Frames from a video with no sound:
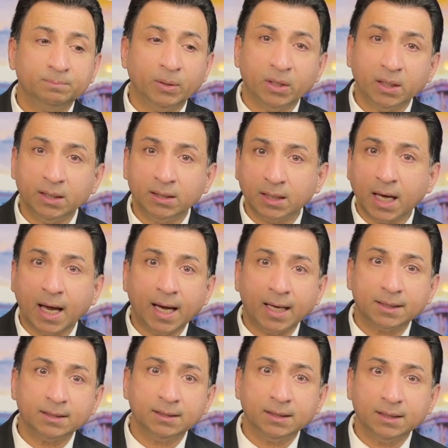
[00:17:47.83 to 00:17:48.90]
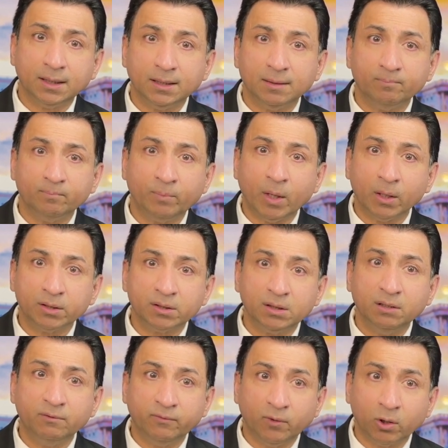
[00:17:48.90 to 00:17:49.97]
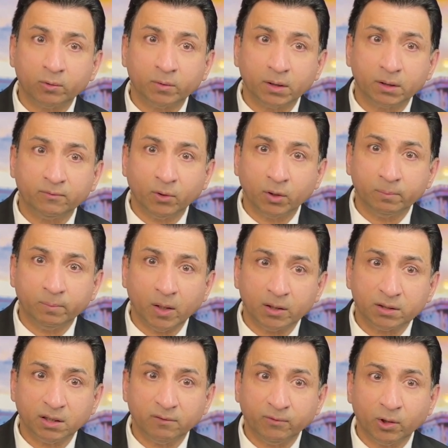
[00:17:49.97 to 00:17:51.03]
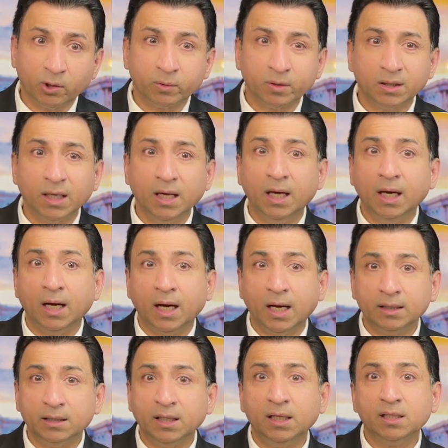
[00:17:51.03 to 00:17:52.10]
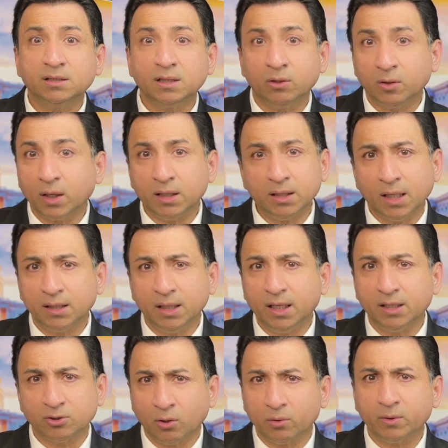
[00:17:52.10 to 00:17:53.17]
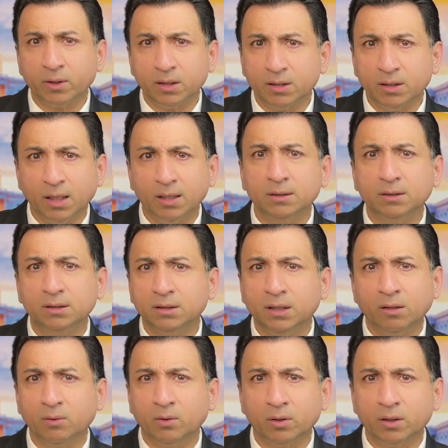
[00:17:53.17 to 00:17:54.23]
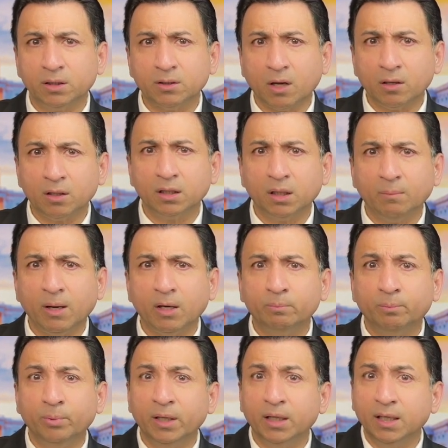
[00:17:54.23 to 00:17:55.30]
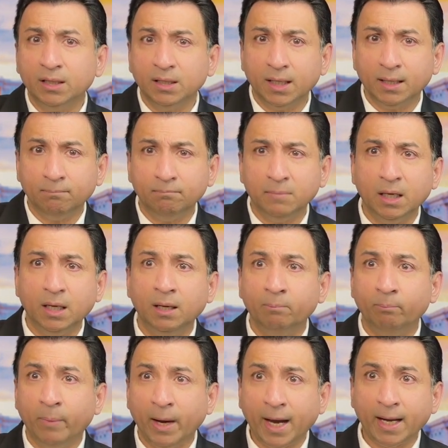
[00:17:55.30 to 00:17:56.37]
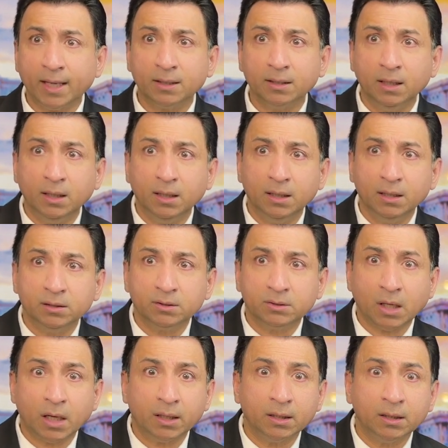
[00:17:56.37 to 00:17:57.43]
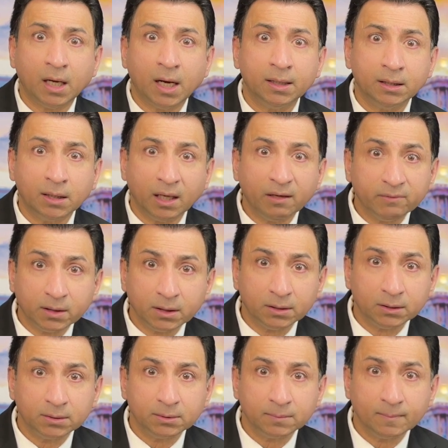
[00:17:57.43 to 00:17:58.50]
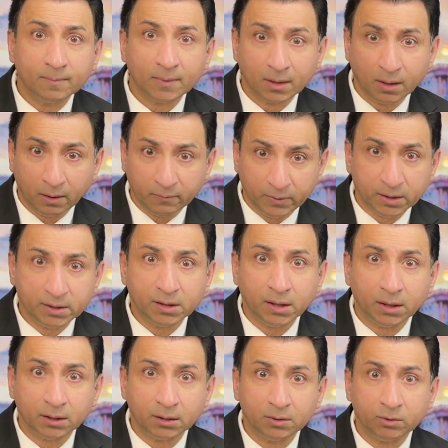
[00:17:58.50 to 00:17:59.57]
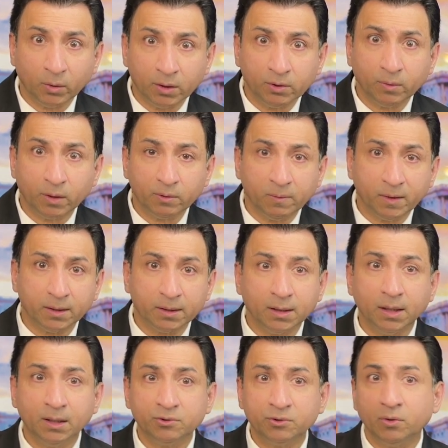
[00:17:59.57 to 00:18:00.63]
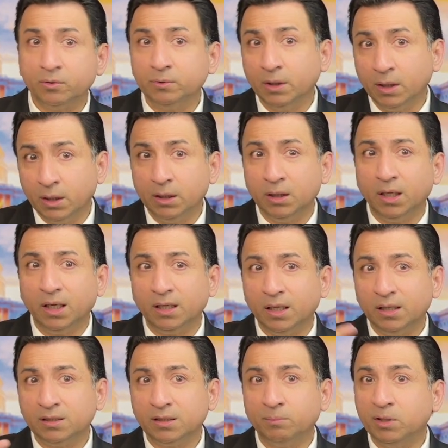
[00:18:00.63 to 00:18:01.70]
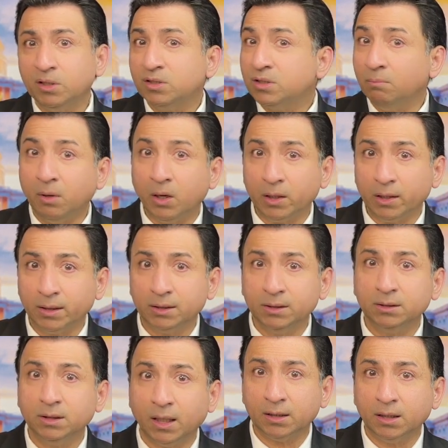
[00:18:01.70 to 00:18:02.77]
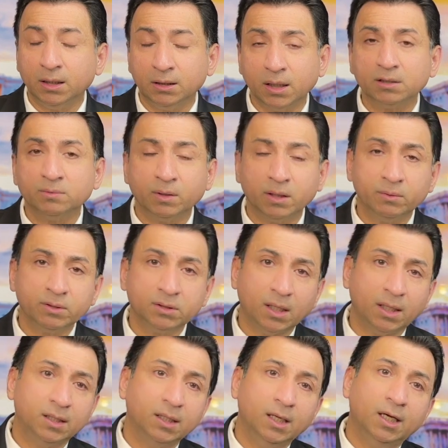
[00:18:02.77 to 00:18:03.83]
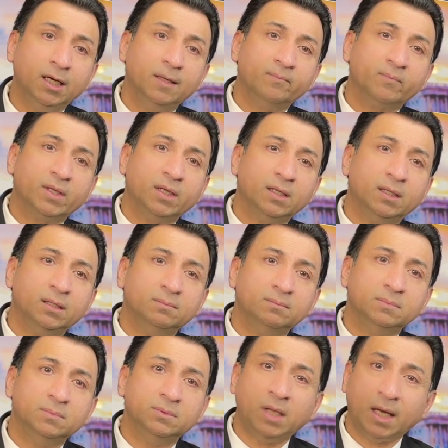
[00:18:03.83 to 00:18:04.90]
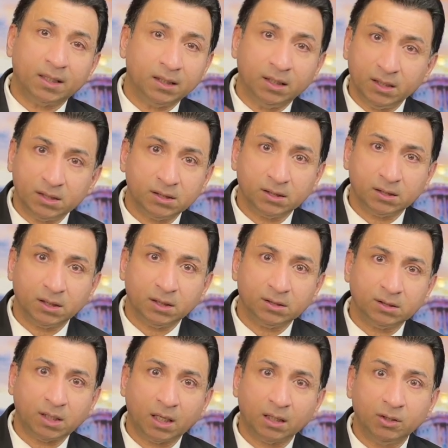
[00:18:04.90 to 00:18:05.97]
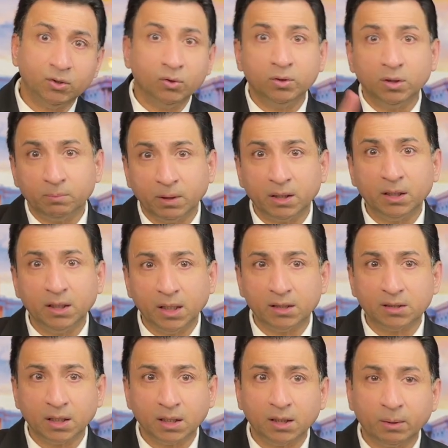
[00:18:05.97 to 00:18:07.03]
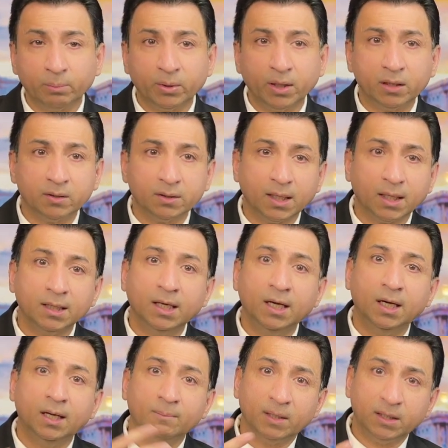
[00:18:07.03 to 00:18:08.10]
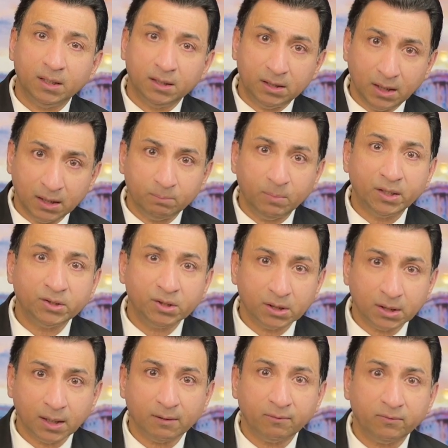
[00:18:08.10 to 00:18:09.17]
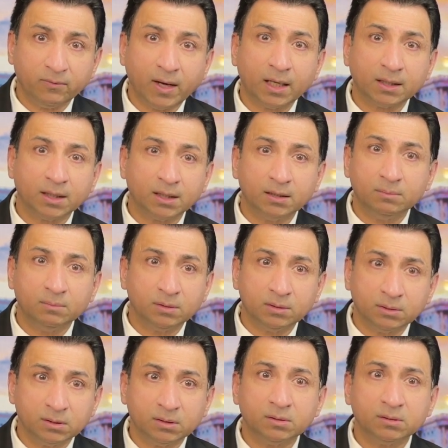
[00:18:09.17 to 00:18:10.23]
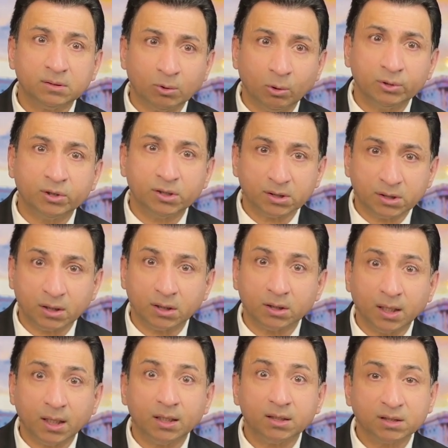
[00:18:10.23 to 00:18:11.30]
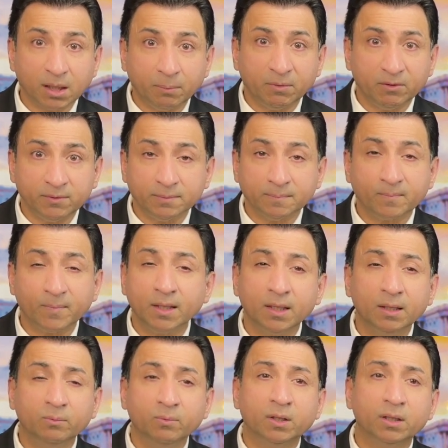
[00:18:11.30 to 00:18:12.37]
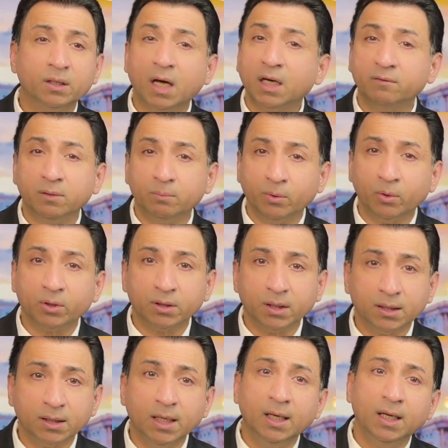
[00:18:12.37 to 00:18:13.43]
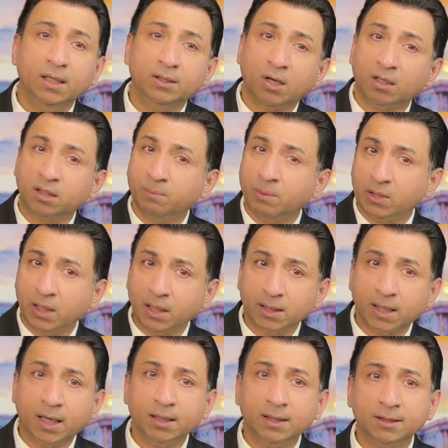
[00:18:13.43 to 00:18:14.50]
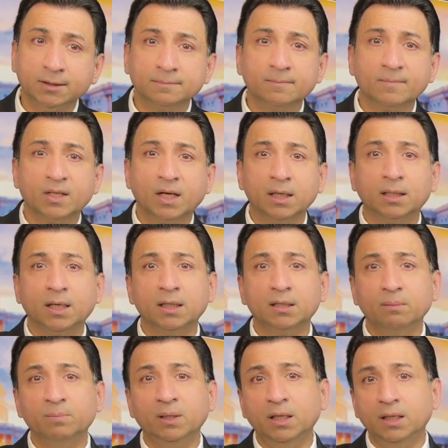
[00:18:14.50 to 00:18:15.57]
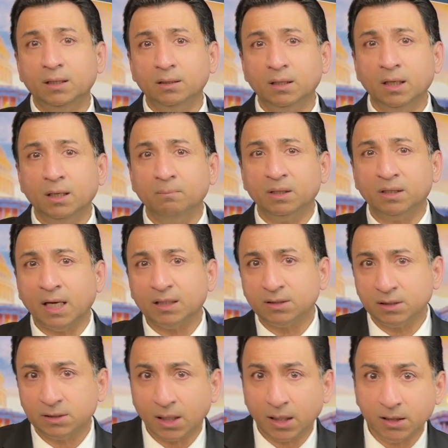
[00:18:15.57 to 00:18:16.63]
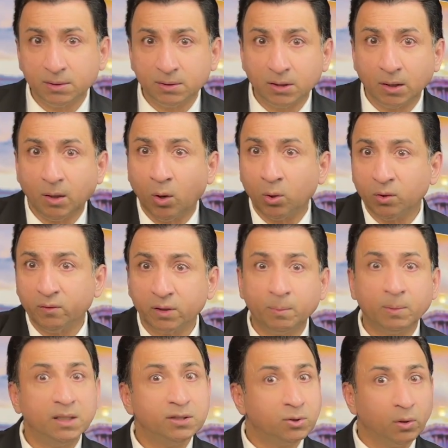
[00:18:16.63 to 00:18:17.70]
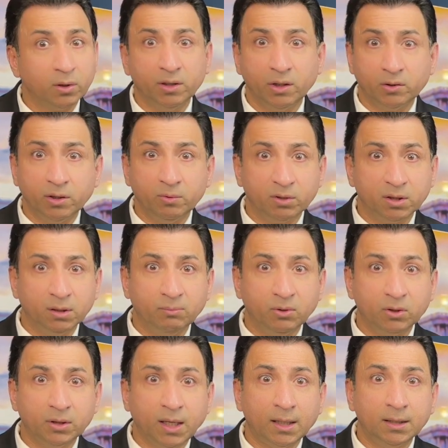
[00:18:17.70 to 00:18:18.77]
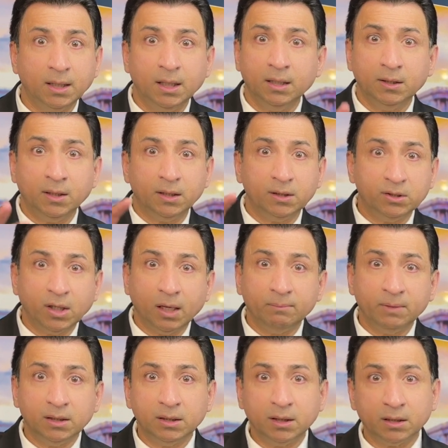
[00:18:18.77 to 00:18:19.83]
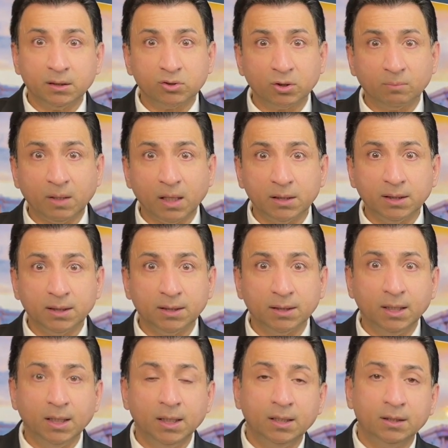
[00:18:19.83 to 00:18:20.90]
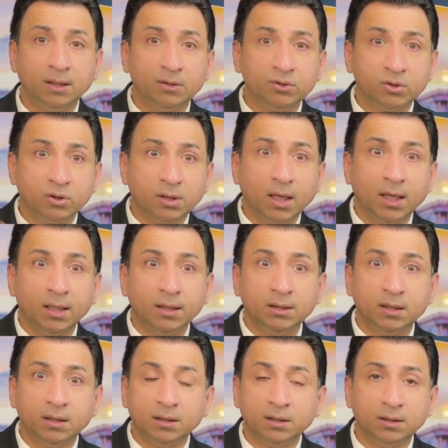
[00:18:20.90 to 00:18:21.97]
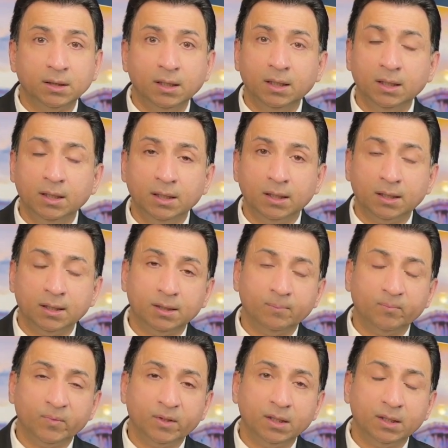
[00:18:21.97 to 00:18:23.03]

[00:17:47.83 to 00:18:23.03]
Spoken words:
putting that policy forward, foreign policy forward, I think it's a good idea. I think it's already done. They're already talking about bringing them back starting 9/11 of this year, 2021. So it's something symbolic. I think that's what he was saying. Not in this State of the Union, but he has said that prior to that. But he did mention the fact that soldiers that are there, some of them were not even born yet. Talked about Al-Qaeda being metastasized all over the place. Totally agree with him on that. They're in Yemen, they're in Somalia, they're in Sudan, they're all